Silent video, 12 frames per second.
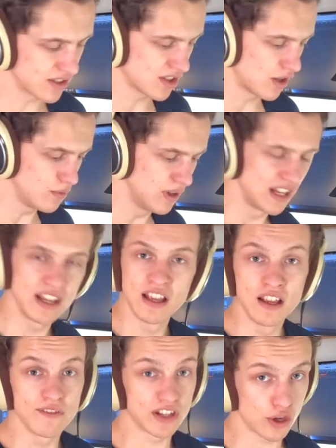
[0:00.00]
So
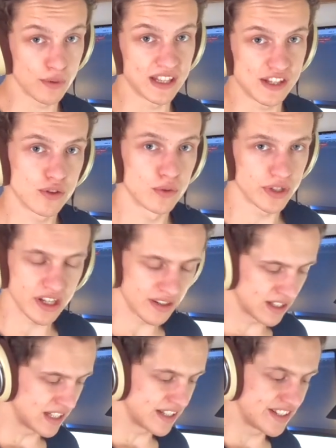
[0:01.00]
they go in this order:
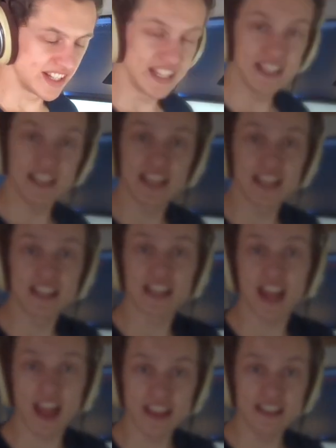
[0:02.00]
D, E,
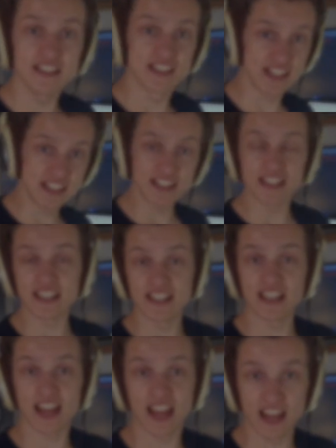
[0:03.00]
A, D,
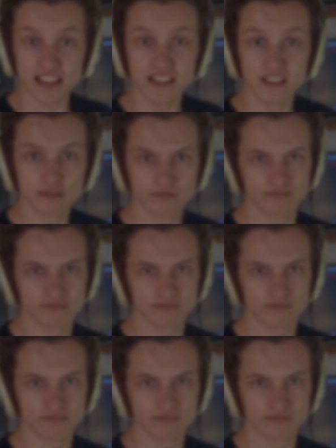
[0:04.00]
E, A.